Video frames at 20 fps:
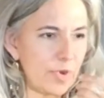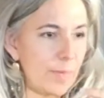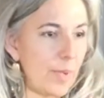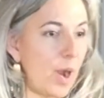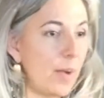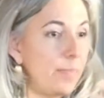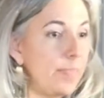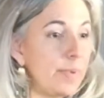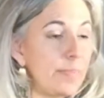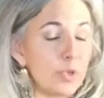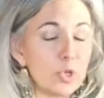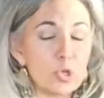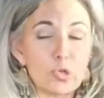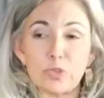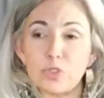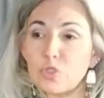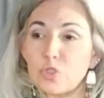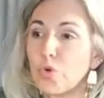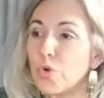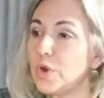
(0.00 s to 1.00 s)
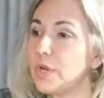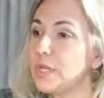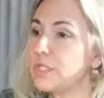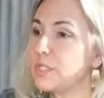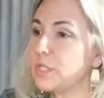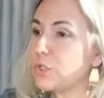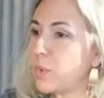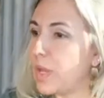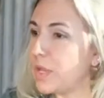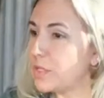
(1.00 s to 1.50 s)
biblical stories
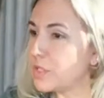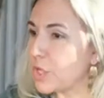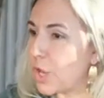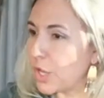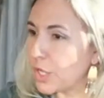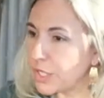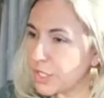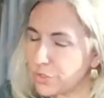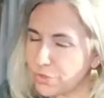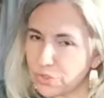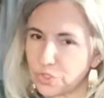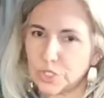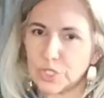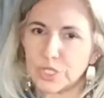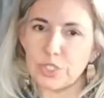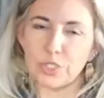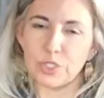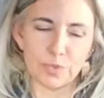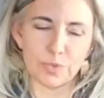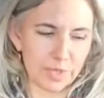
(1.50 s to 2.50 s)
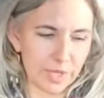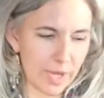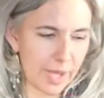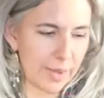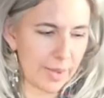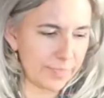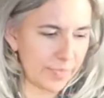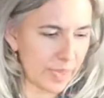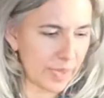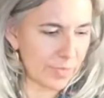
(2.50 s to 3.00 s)
as well as our liturgy. She
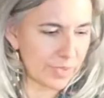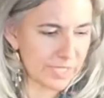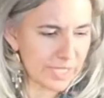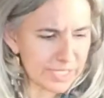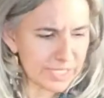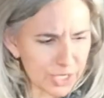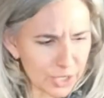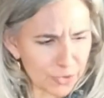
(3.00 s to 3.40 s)
was a dear